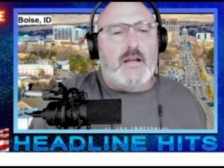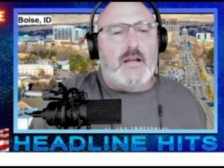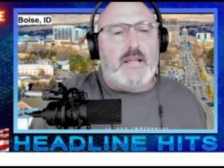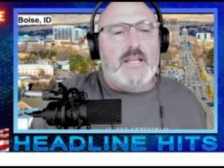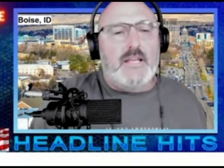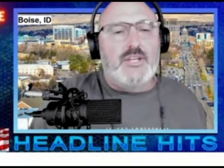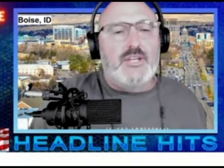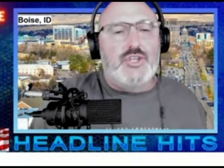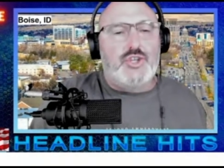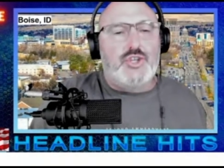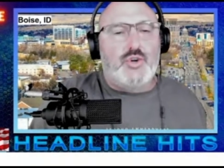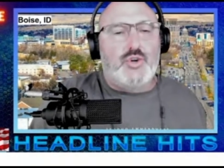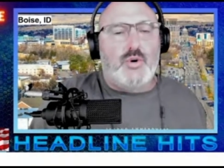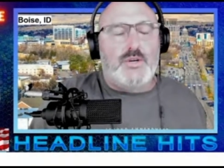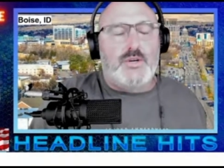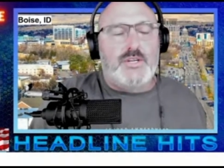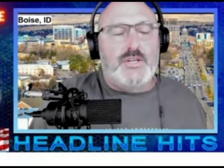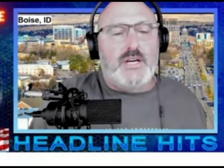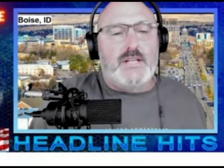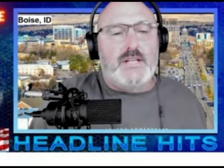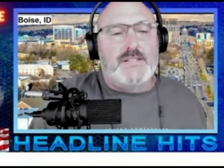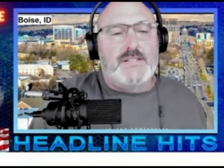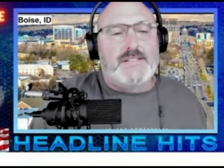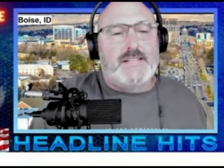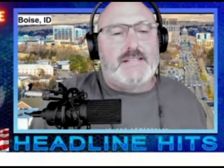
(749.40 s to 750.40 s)
in
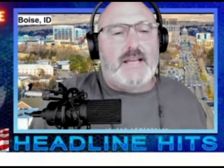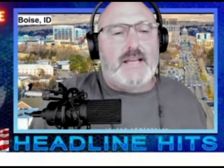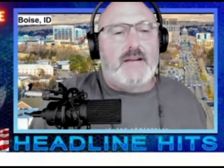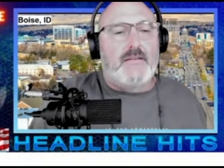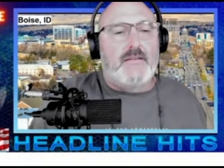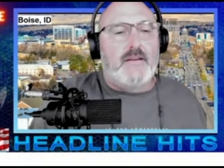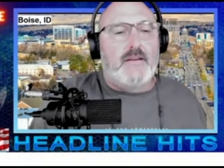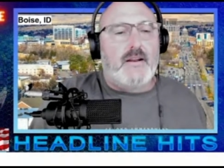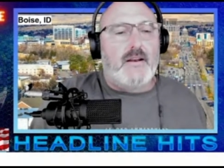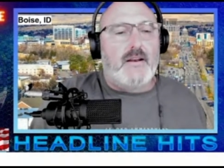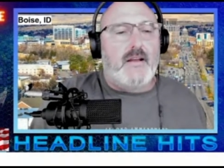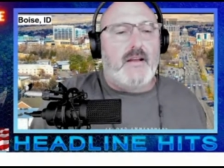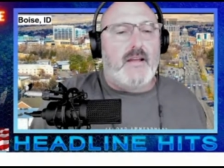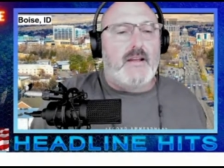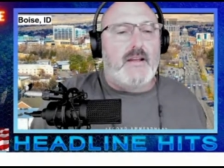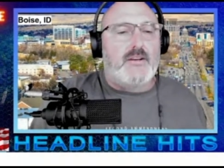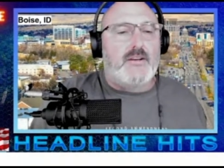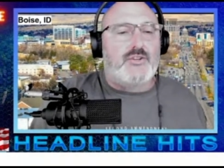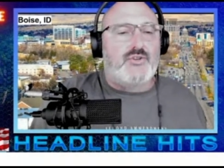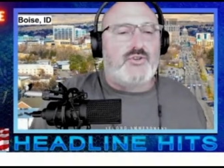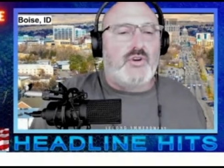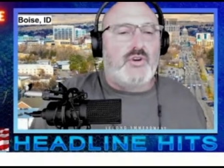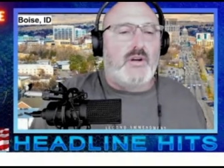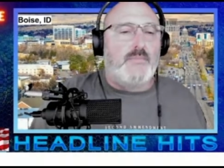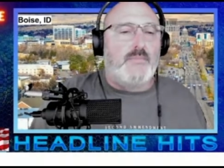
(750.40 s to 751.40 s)
Georgia on Saturday night.
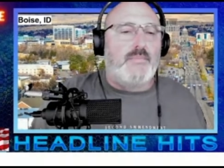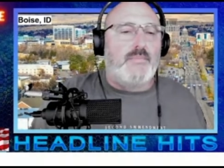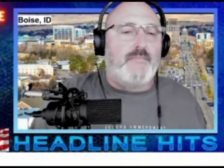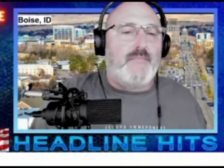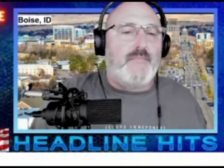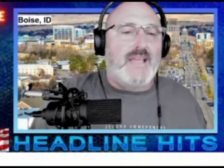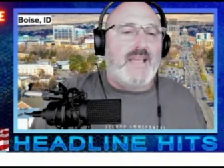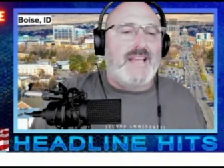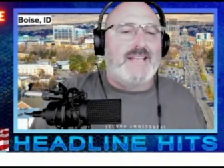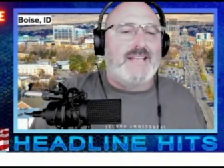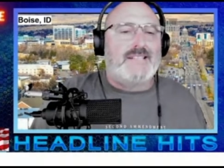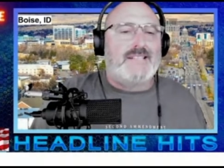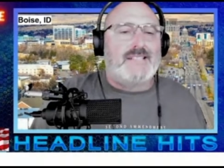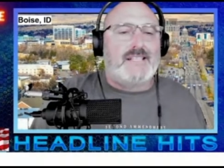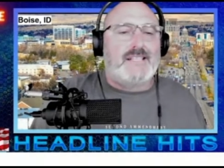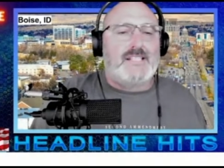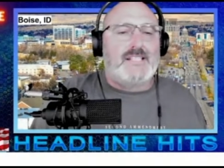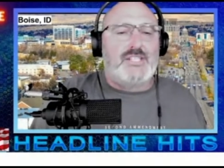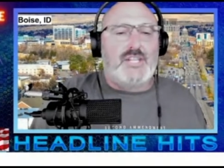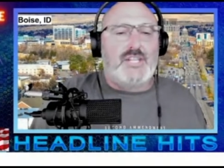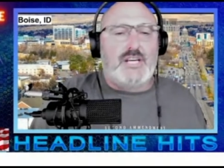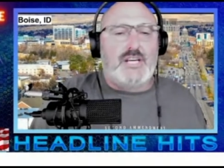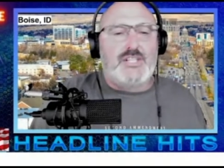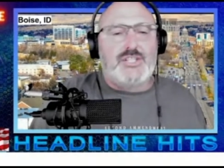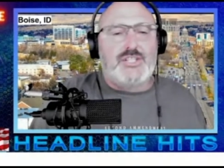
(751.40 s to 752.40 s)
Trump made
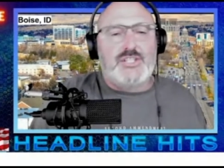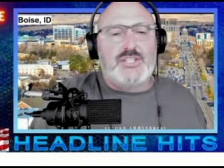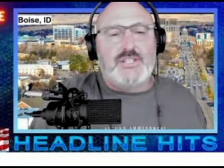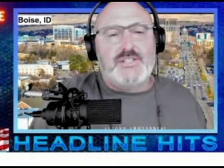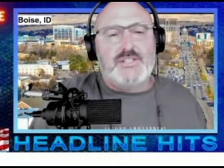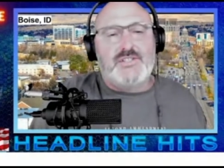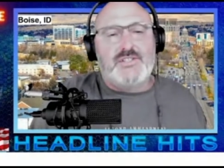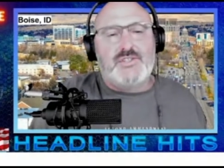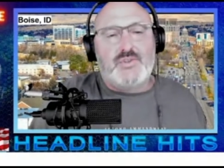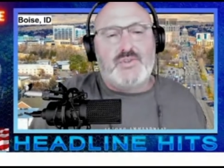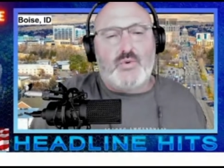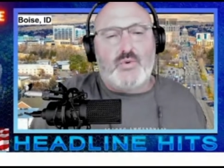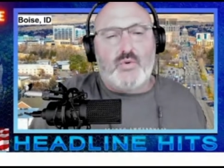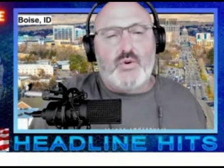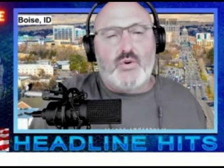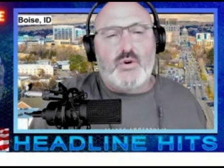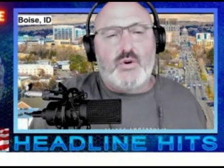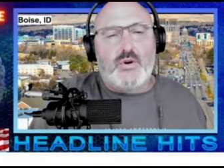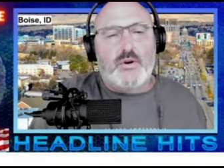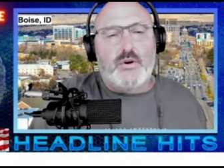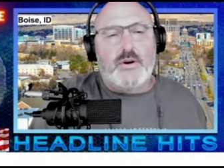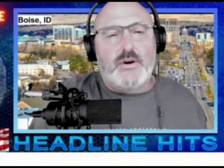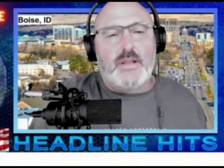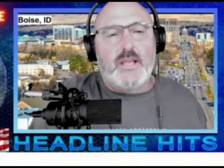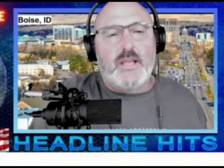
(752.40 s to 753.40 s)
suggestions
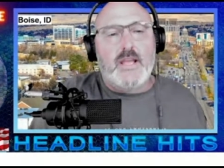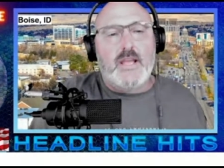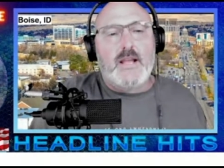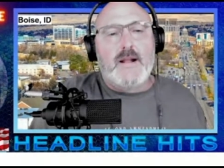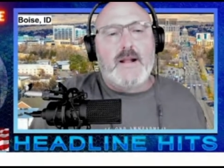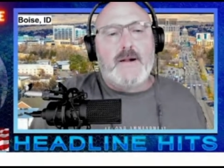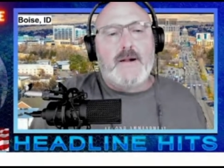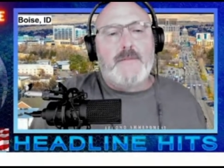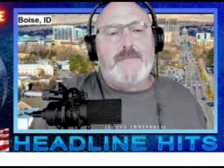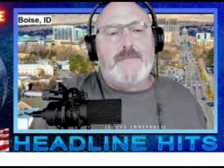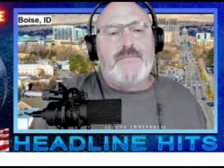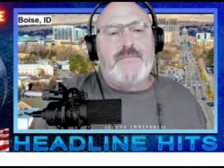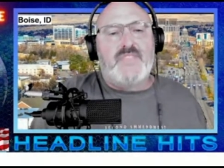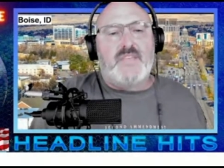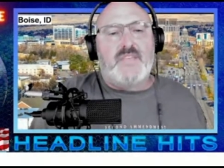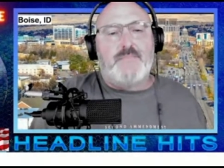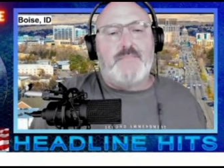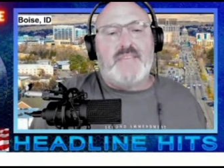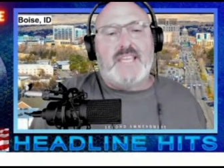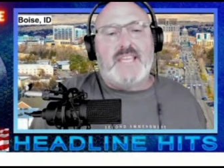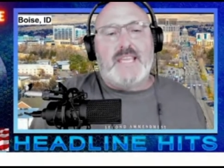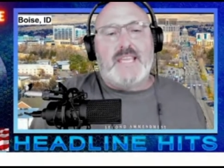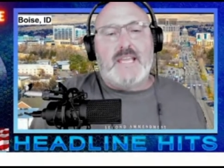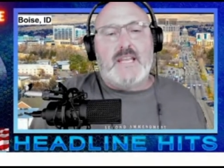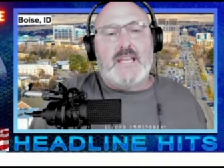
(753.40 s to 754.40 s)
toward the
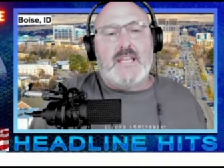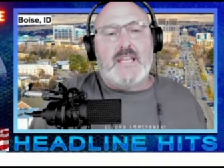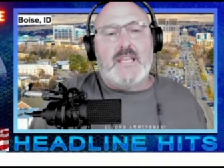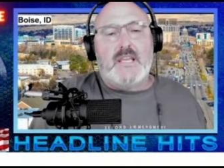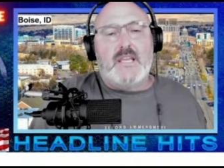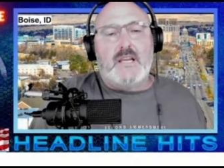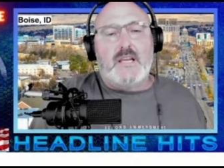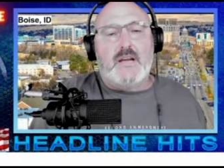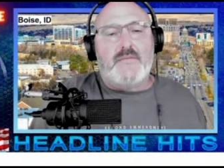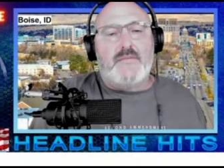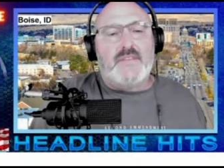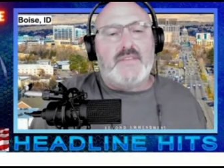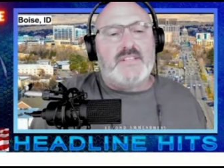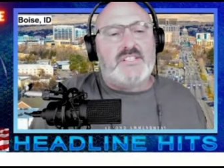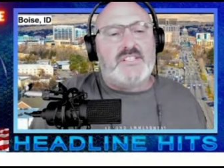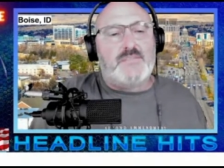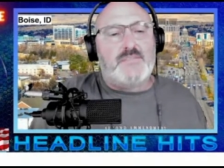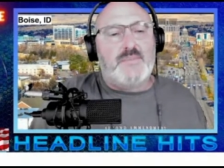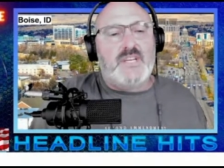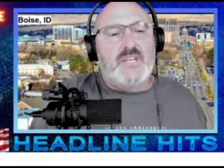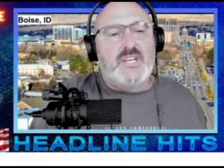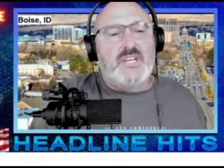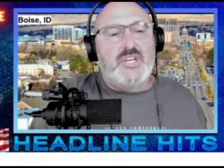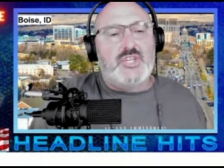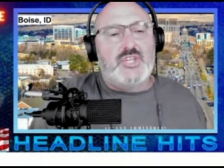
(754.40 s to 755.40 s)
beginning of his
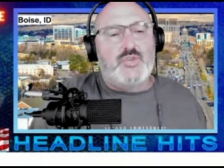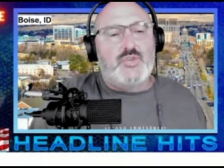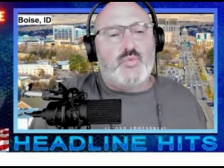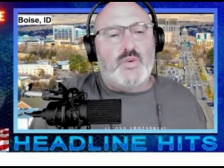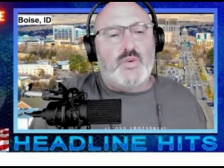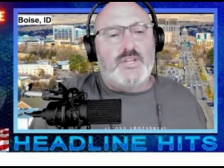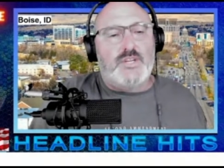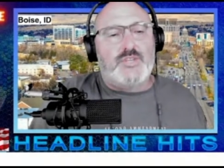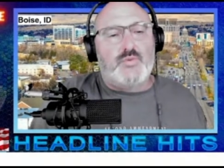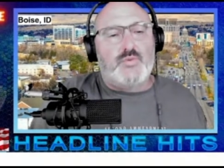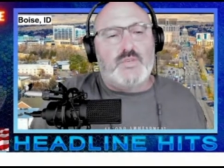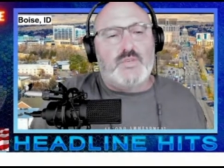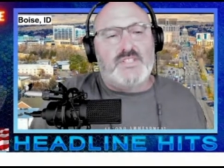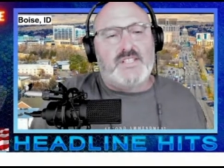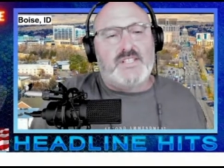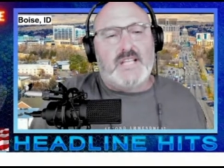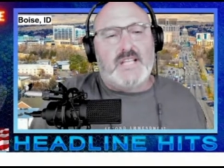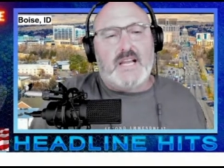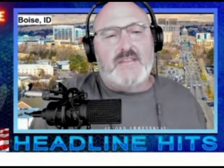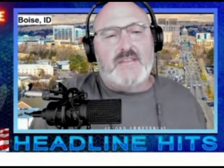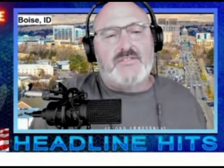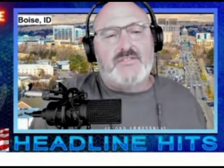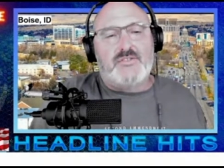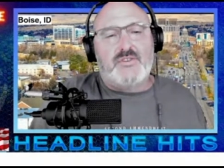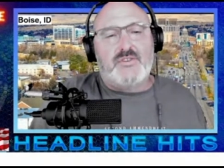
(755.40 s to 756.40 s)
speech, which was
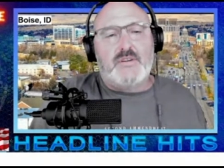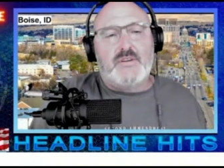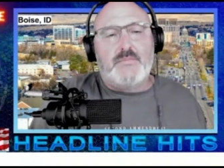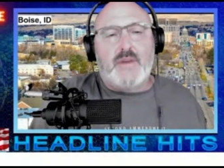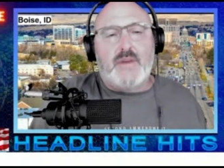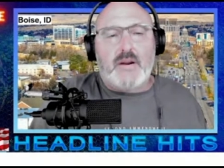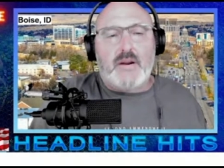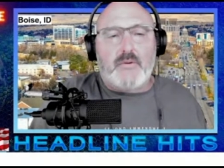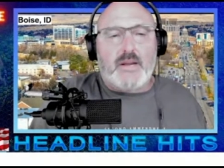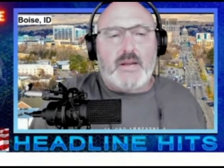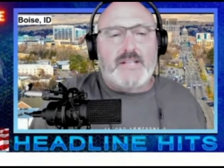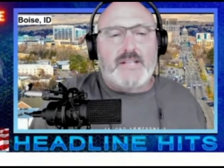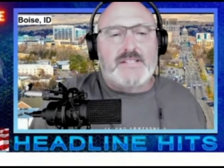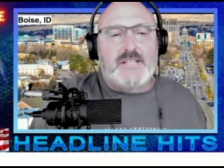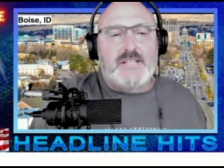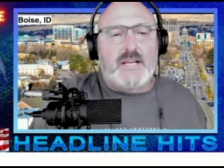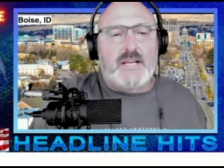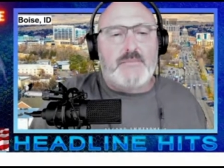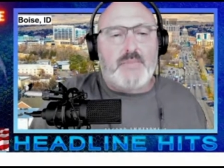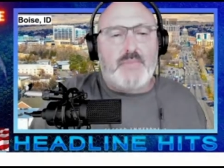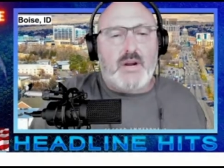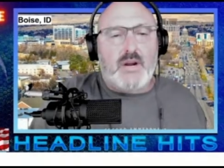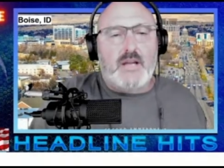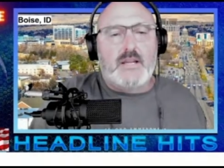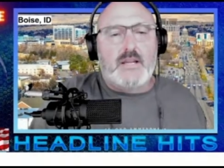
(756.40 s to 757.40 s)
live streamed by Right
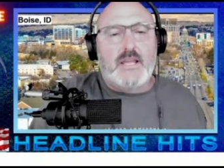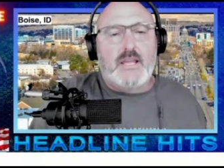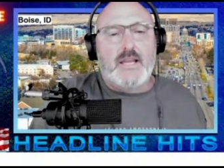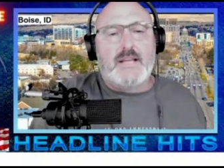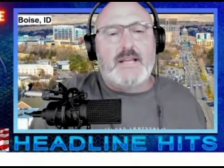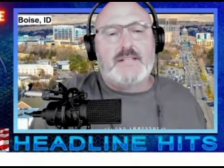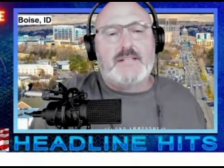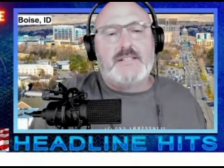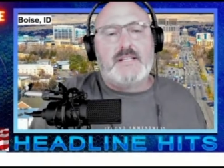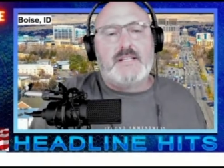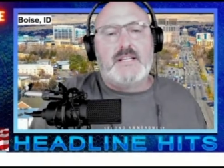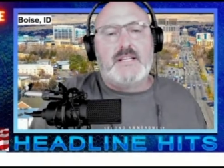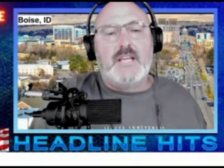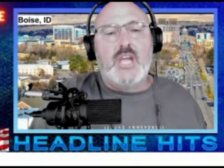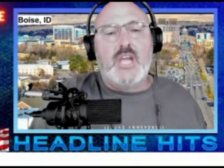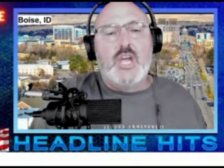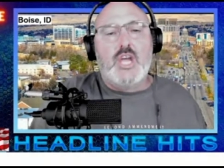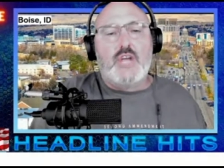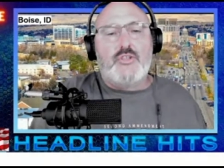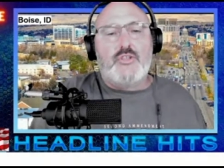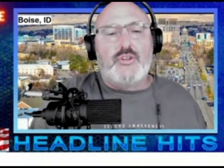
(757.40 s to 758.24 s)
Side Broadcasting.